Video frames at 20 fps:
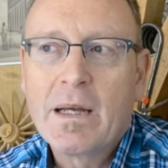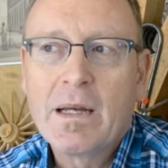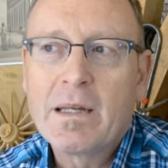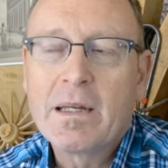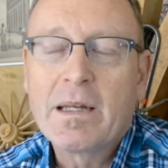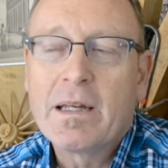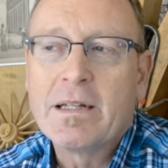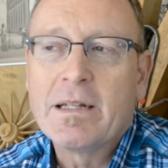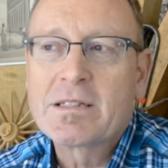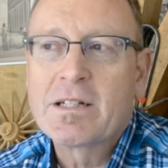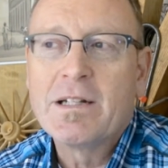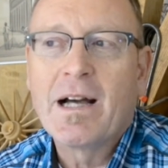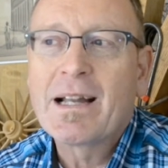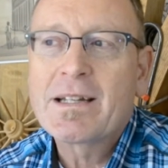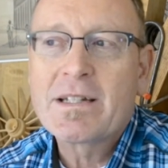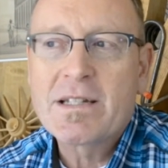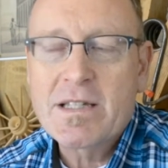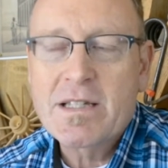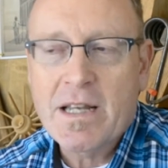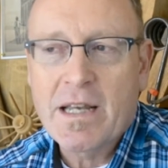it, it's
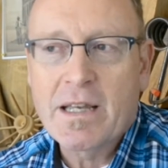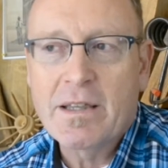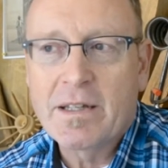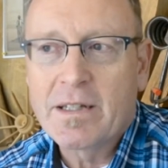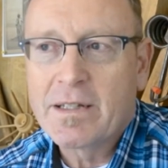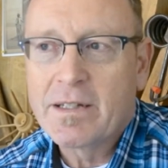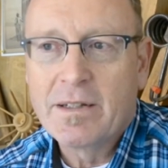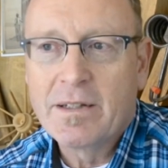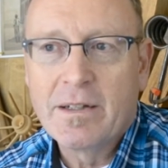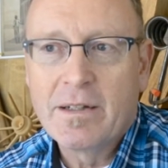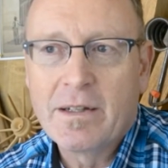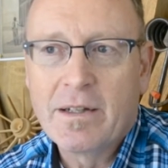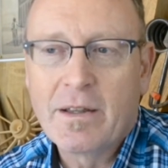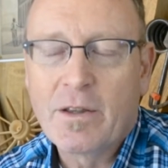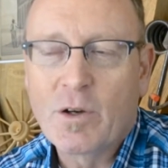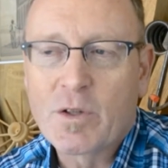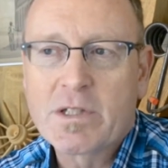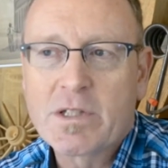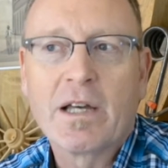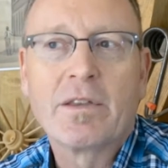not to say that
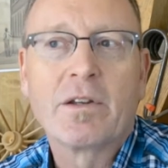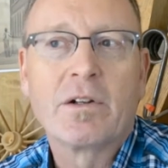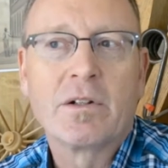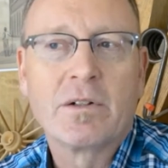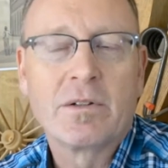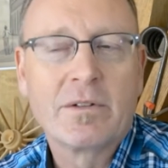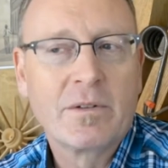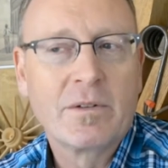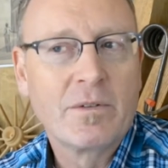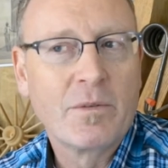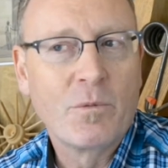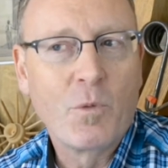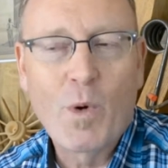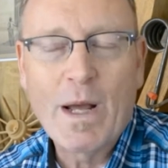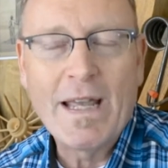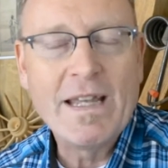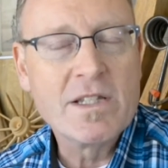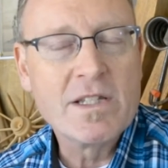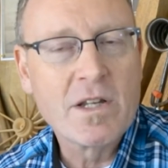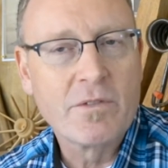those other
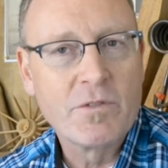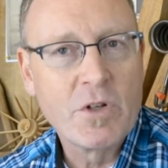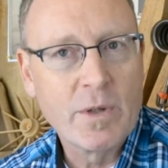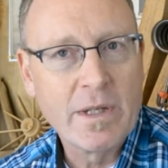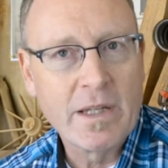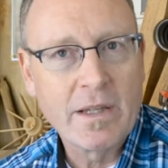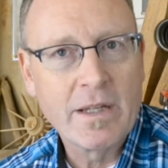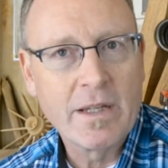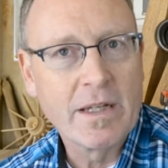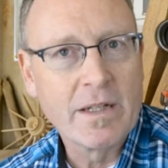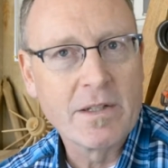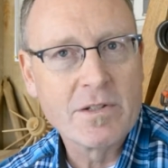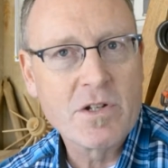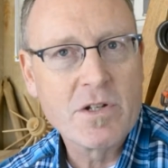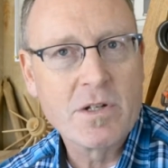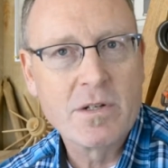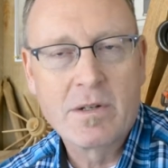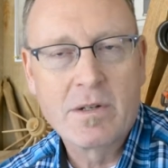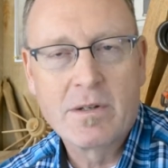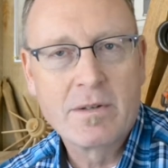ways of doing things
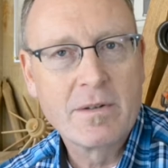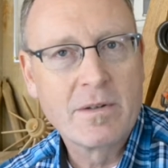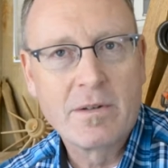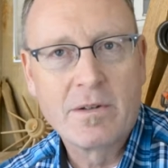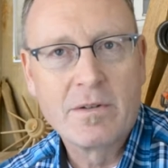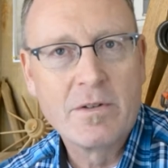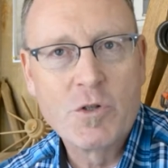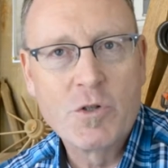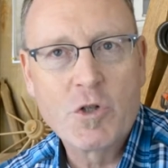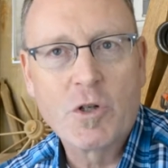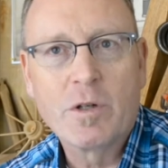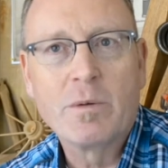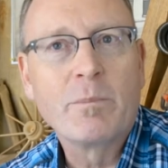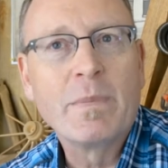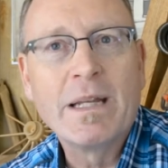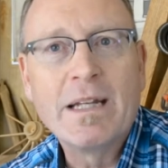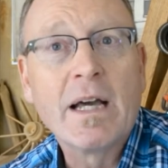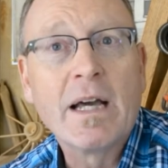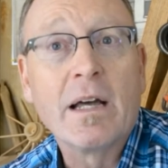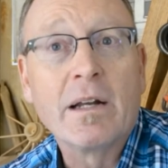shouldn't
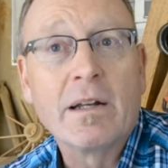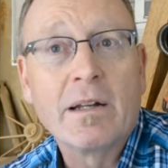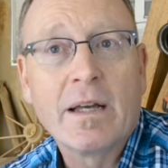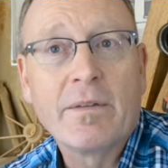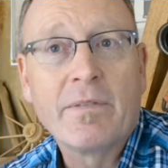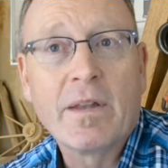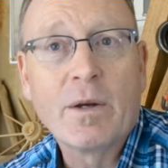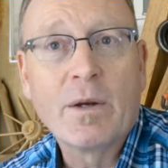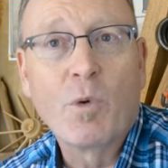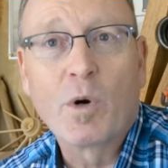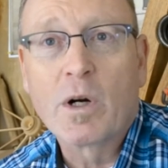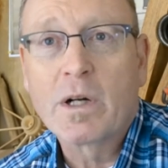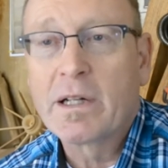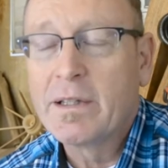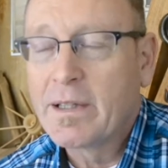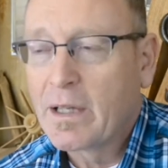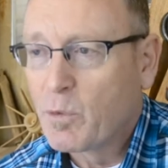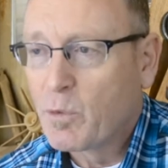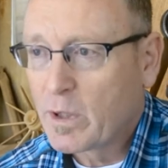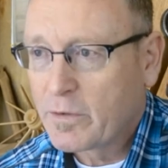be done and they work
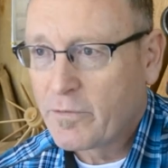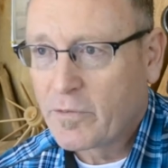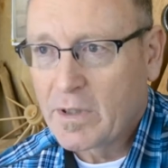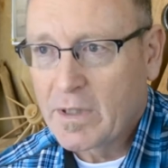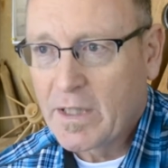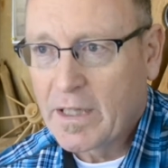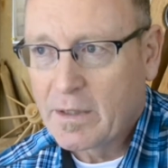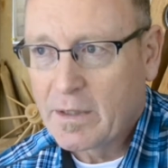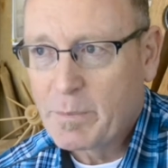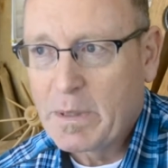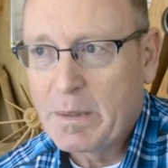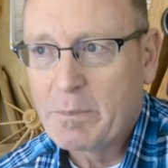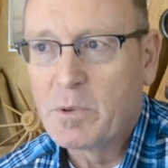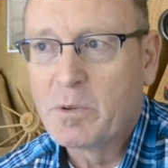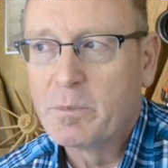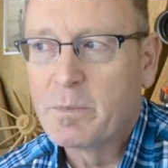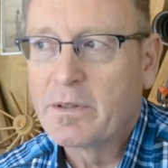and they work for a lot of people.